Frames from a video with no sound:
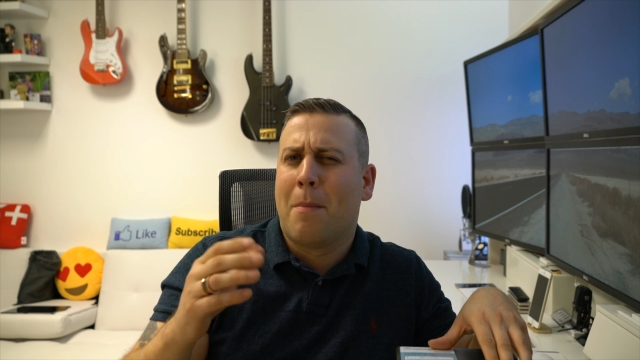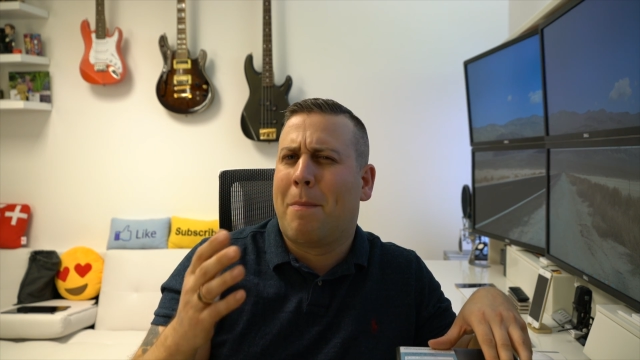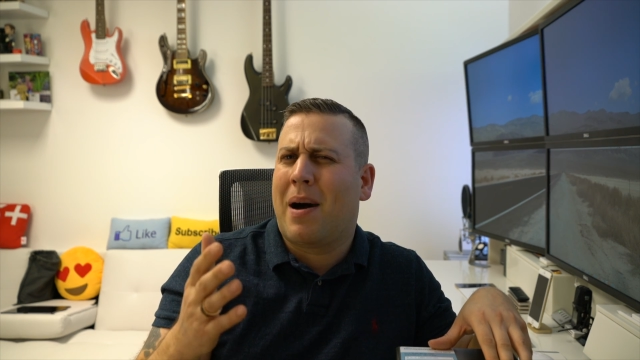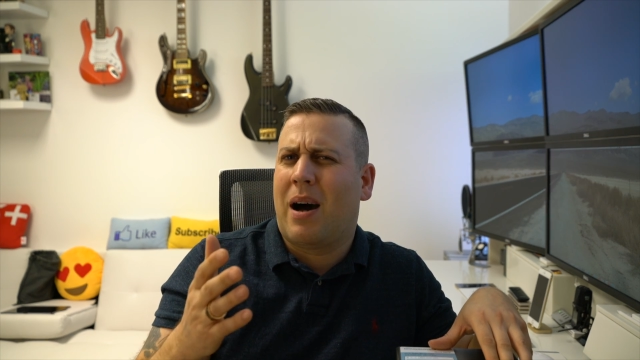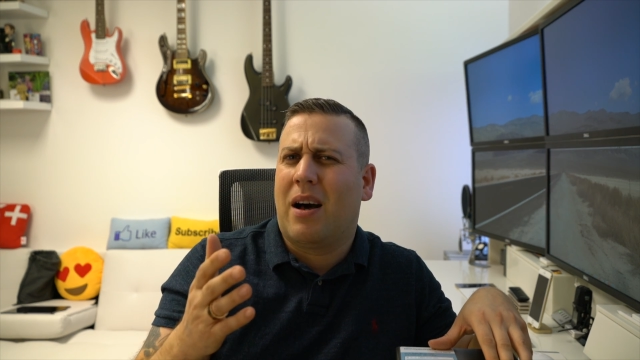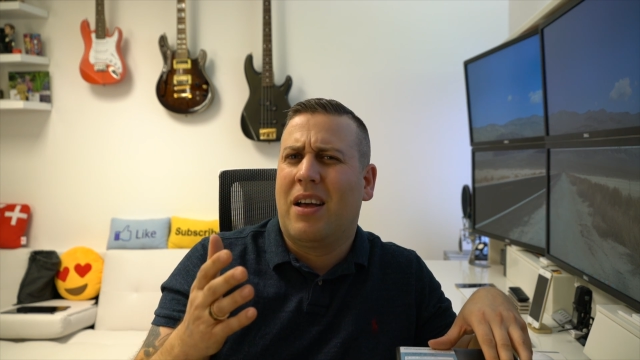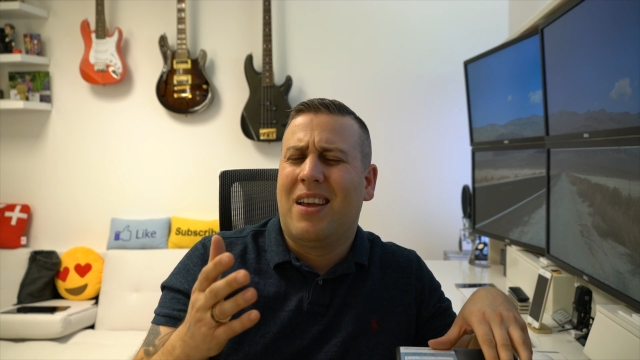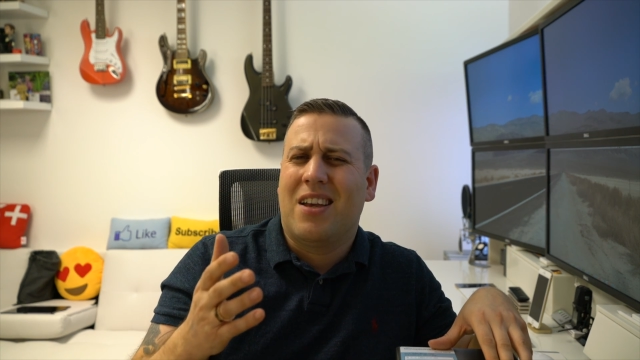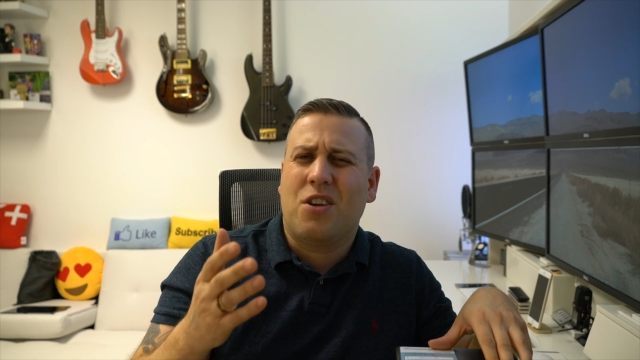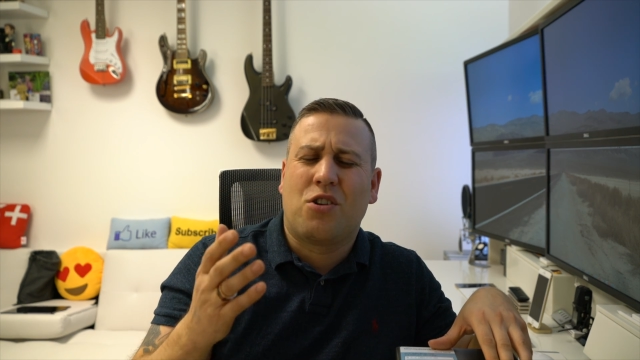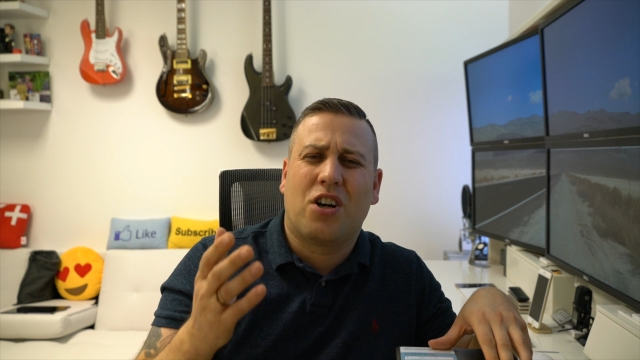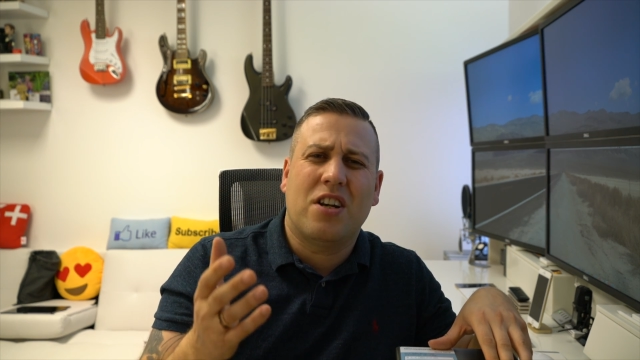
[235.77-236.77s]
but
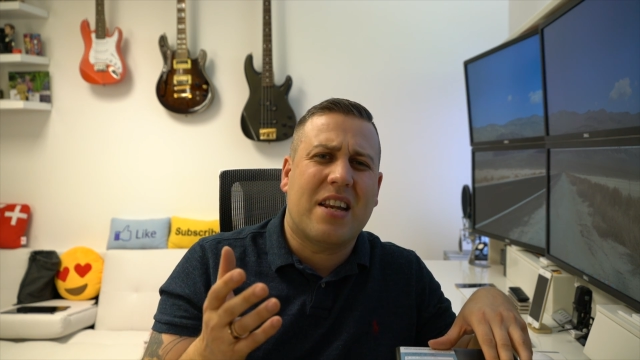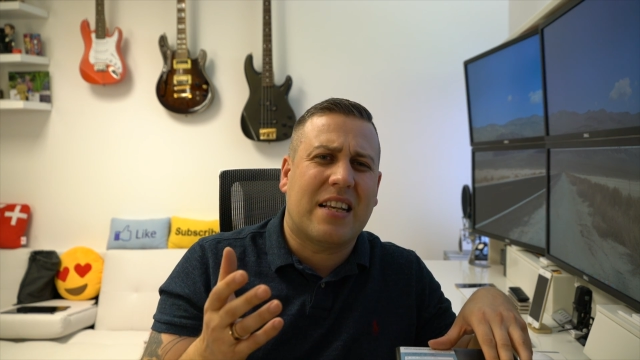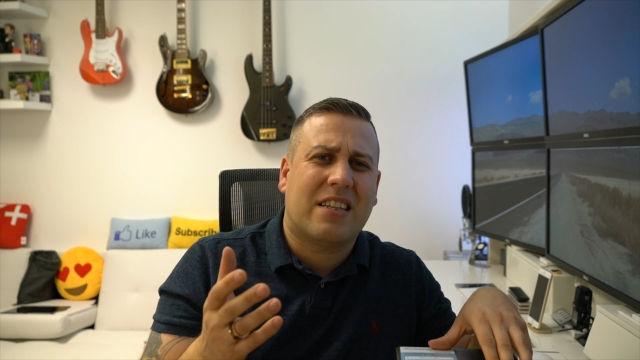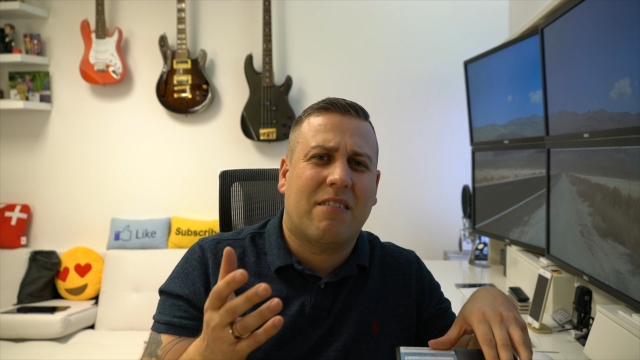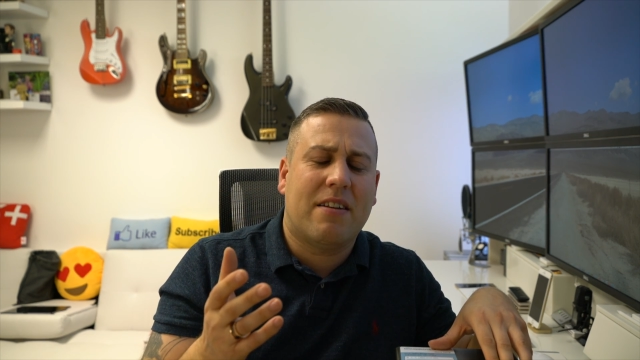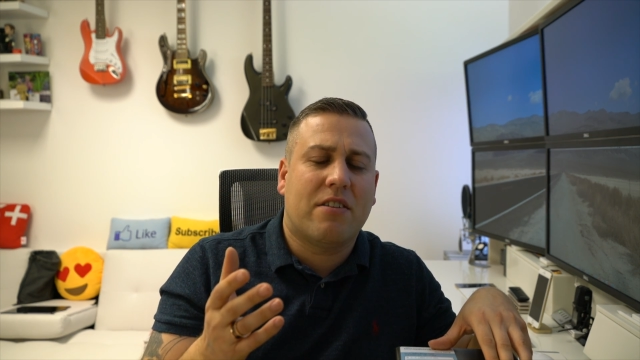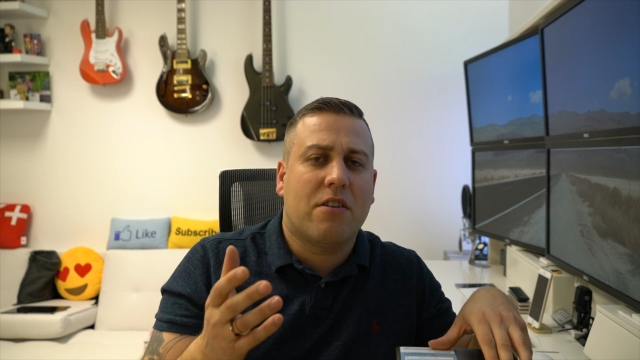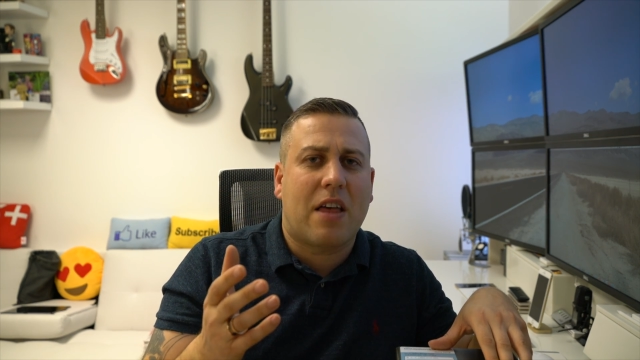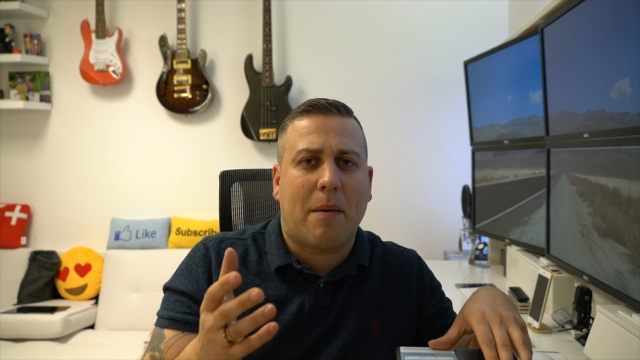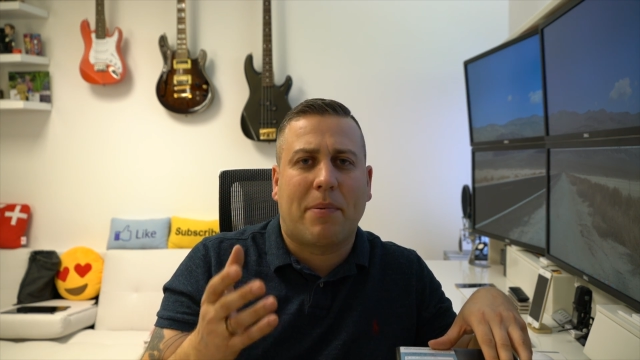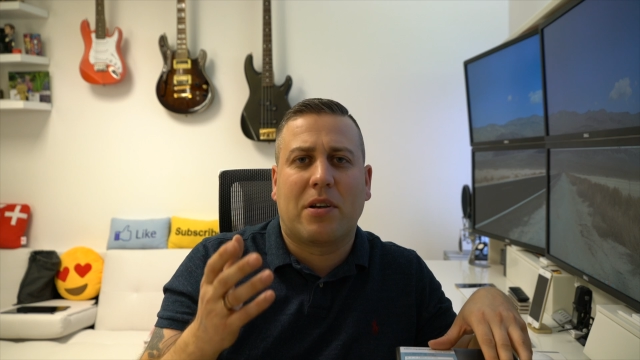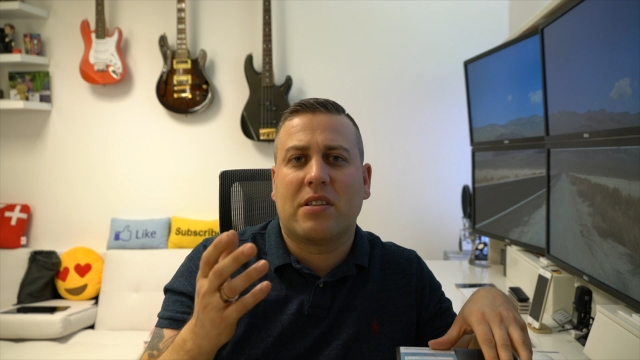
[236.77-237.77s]
you couldn't necessarily do
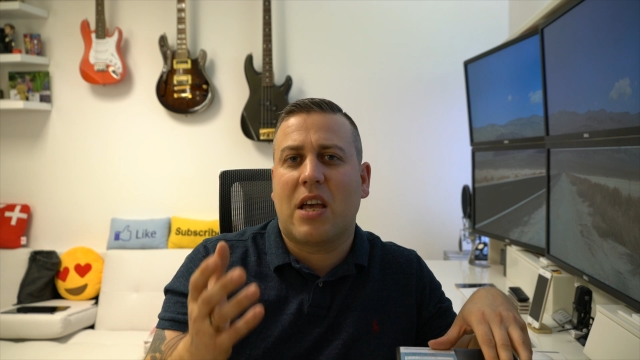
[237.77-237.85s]
that because